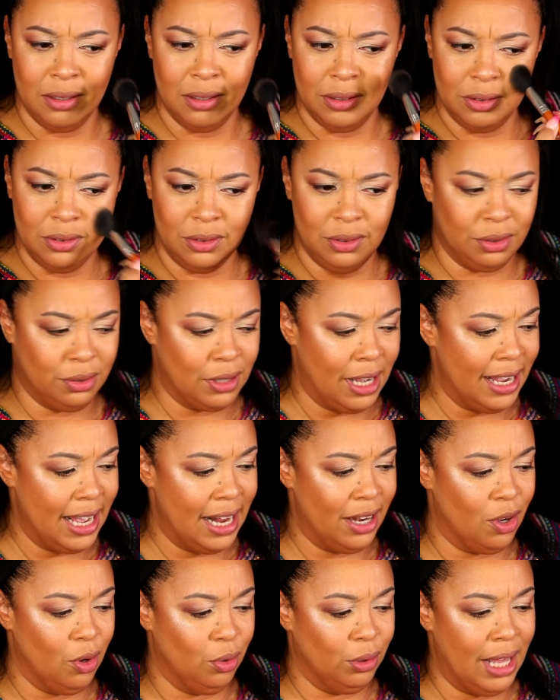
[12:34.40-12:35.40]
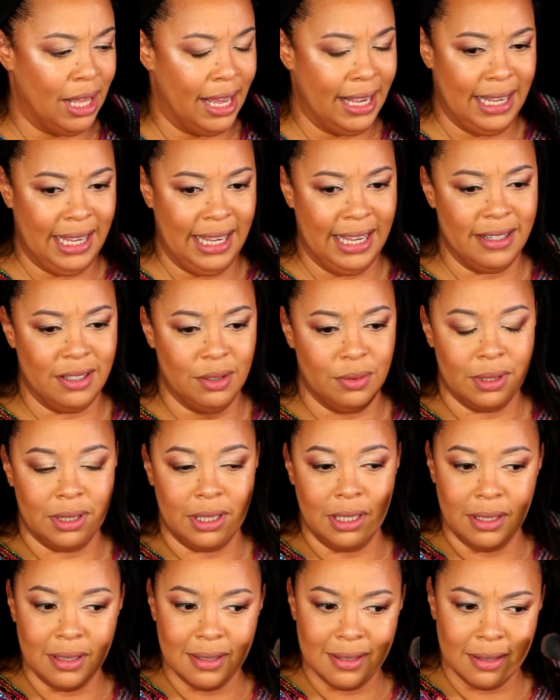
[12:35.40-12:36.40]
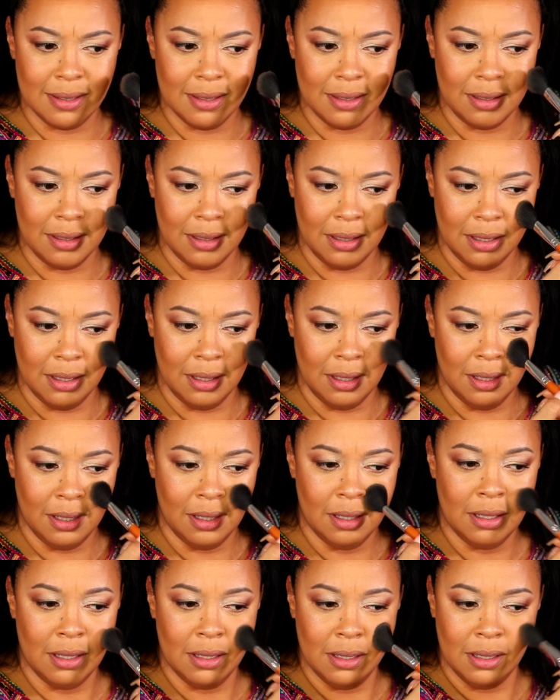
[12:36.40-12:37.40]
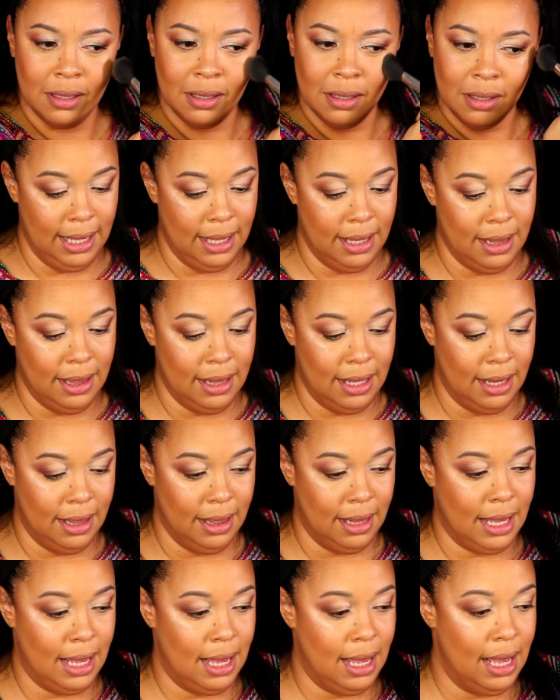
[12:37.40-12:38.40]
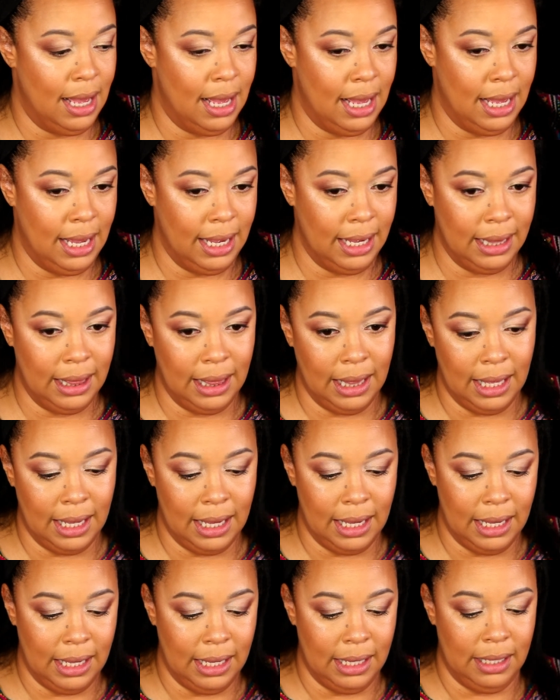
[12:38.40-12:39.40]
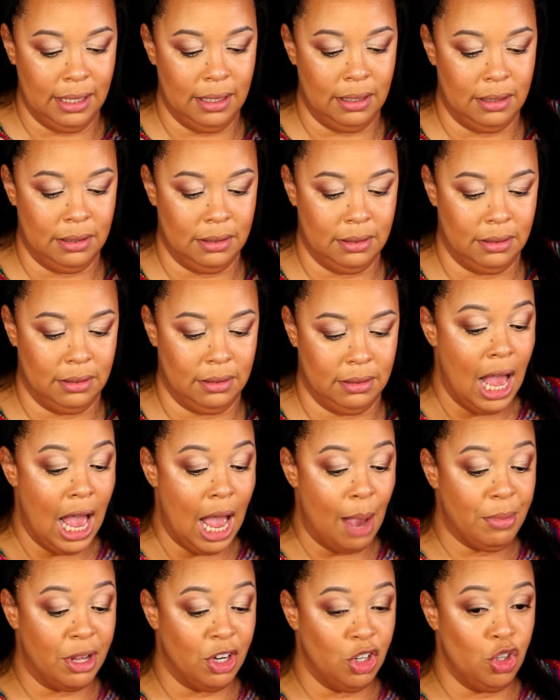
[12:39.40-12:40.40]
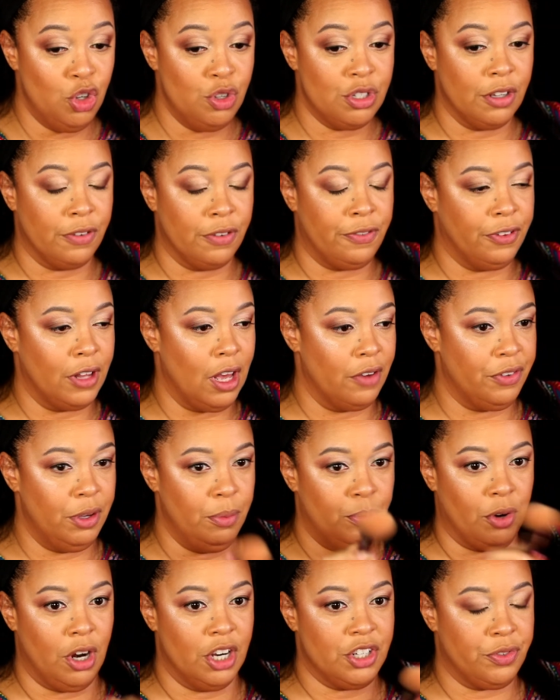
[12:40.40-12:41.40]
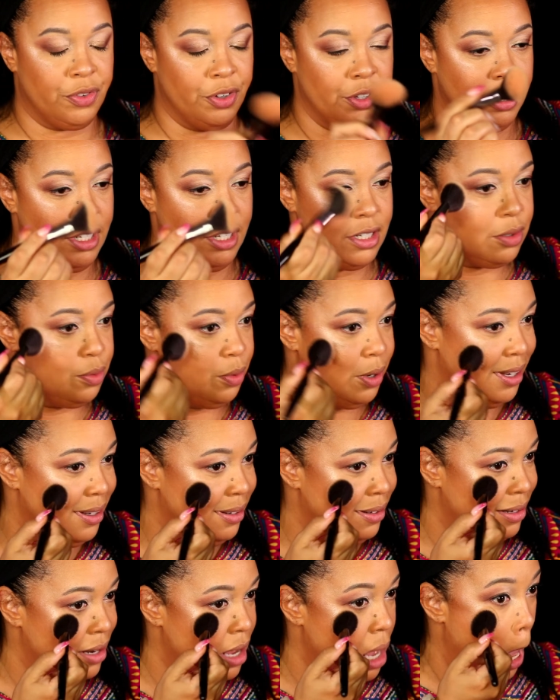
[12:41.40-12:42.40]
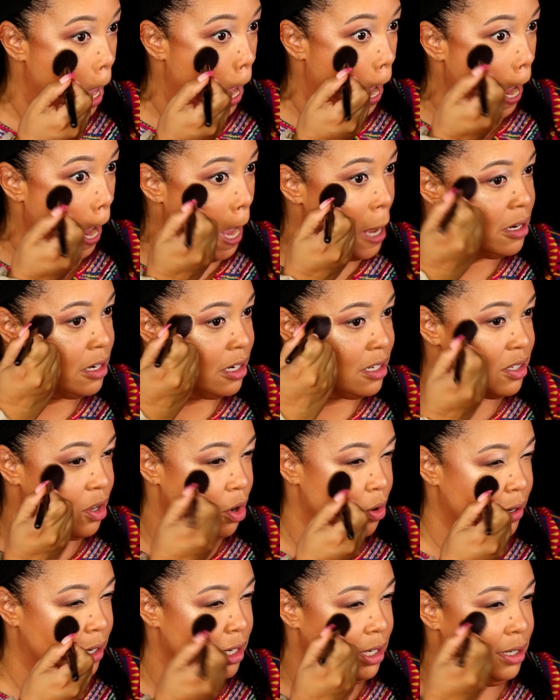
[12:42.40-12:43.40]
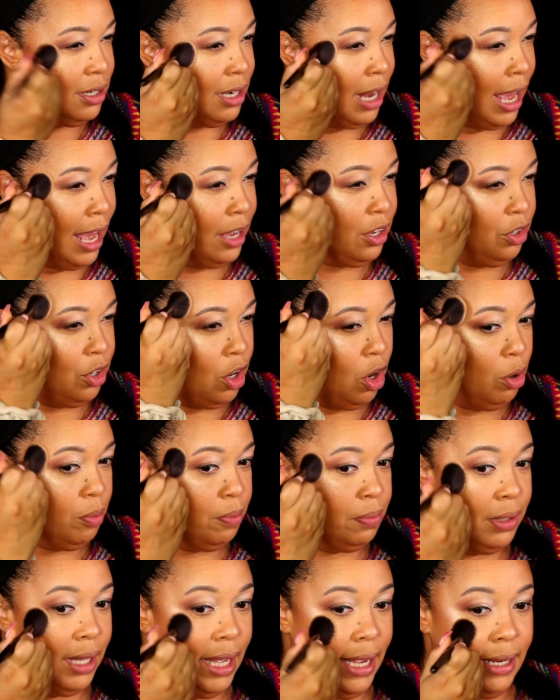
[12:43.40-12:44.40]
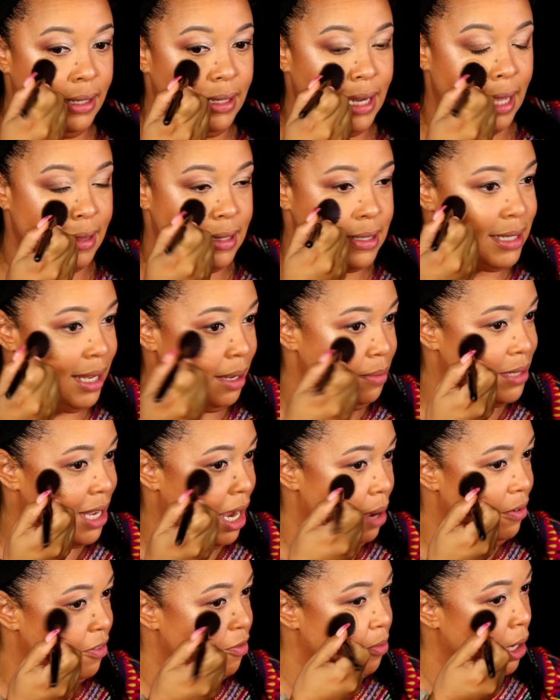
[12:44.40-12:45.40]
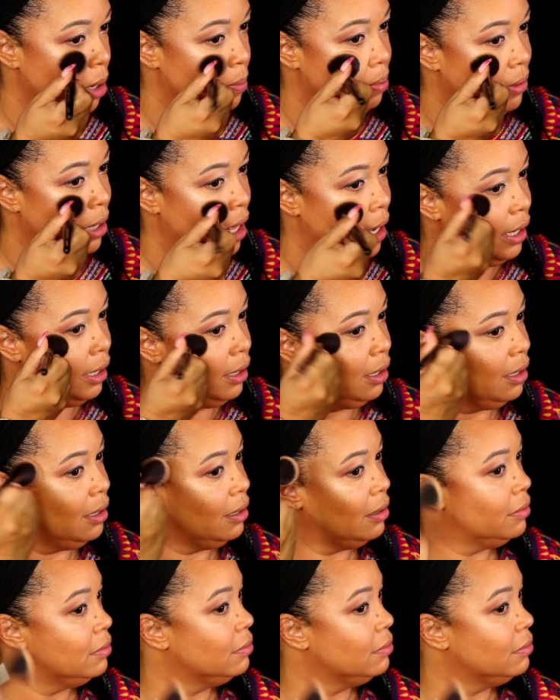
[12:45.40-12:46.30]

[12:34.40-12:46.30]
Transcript: Oof, I gotta go light-handed with this. And then the highlight, I'm gonna use a fluffy brush for this one, just so it could not, you know, blend at the same time of me applying it.